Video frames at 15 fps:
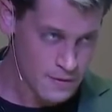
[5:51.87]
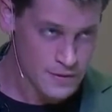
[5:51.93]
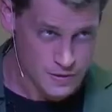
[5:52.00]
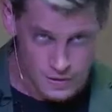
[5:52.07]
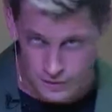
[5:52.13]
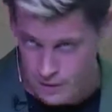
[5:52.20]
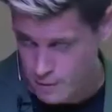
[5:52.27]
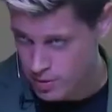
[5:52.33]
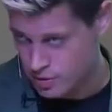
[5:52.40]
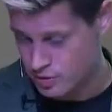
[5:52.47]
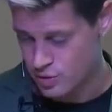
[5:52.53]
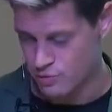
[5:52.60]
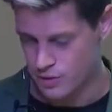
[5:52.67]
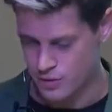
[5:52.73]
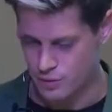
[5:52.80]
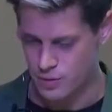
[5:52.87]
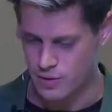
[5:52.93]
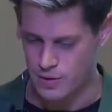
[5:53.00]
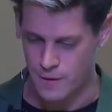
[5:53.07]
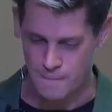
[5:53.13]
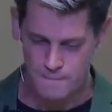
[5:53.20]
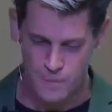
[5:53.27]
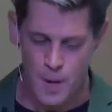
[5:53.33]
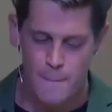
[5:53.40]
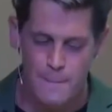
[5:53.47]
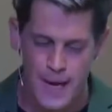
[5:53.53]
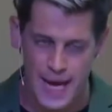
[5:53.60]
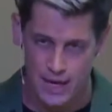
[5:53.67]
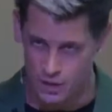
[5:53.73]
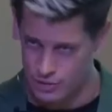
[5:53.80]
These are the feminists who run Twitter,
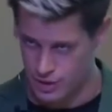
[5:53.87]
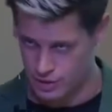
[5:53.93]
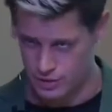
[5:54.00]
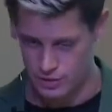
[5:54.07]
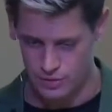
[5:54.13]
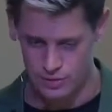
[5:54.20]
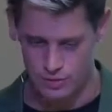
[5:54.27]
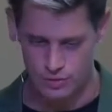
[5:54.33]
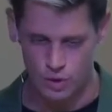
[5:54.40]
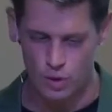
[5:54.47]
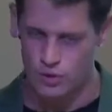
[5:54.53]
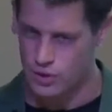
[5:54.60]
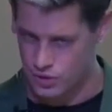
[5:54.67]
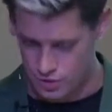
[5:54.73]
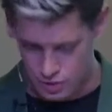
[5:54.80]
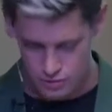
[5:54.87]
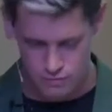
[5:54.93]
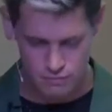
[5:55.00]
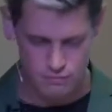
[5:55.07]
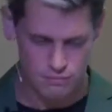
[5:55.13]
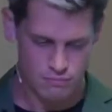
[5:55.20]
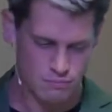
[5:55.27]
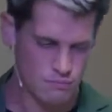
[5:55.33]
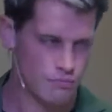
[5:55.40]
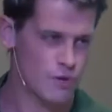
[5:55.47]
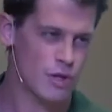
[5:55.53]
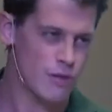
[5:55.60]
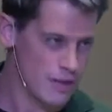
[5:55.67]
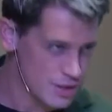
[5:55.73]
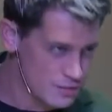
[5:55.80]
pandering to not just
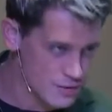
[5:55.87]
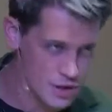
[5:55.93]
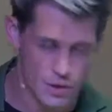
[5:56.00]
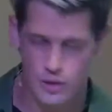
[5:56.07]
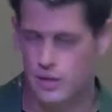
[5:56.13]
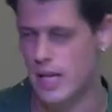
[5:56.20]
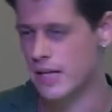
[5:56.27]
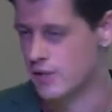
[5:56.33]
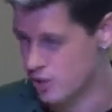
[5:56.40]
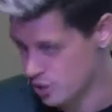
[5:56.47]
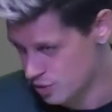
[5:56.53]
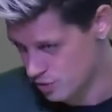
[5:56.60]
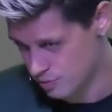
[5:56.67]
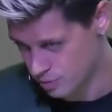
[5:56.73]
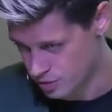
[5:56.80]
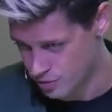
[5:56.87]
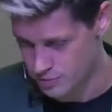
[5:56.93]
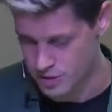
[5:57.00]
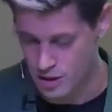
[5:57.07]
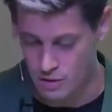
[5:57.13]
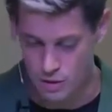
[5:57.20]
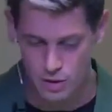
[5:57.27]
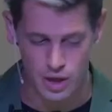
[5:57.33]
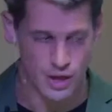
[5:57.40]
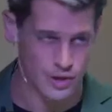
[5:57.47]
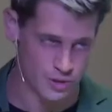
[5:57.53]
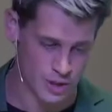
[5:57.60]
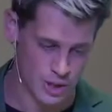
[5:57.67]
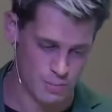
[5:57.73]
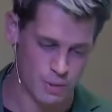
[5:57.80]
regressive social attitudes from Muslims in our own
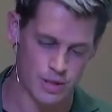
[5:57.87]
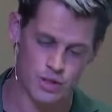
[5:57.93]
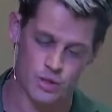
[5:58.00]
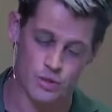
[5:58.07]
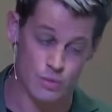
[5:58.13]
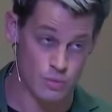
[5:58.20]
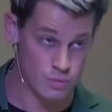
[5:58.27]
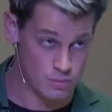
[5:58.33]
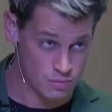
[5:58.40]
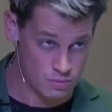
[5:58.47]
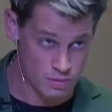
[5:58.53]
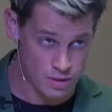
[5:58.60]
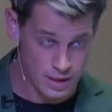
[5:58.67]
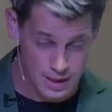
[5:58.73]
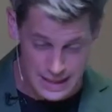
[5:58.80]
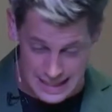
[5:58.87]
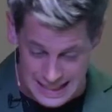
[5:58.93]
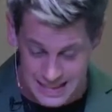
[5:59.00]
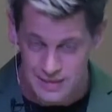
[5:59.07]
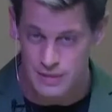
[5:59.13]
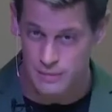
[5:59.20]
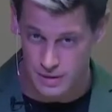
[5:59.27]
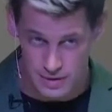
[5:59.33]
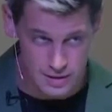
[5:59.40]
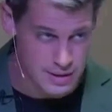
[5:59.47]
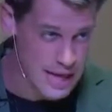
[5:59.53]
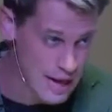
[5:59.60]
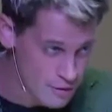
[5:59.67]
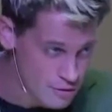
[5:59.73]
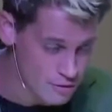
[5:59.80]
countries, but to Islamist
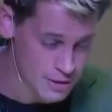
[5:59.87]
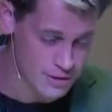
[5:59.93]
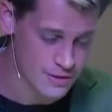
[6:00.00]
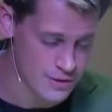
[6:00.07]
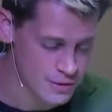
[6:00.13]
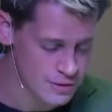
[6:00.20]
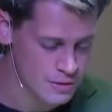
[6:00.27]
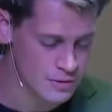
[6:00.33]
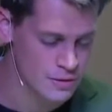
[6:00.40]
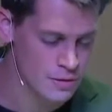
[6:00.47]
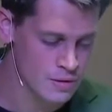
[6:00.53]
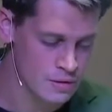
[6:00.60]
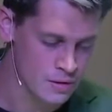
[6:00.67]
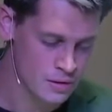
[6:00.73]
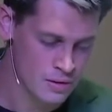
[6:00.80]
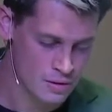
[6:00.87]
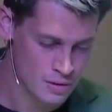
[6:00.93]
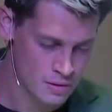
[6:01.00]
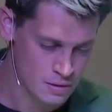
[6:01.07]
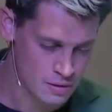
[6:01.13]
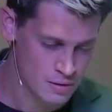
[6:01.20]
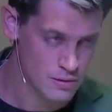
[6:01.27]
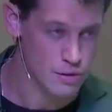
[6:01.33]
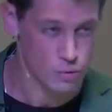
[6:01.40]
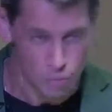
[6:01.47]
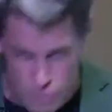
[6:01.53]
terrorists, the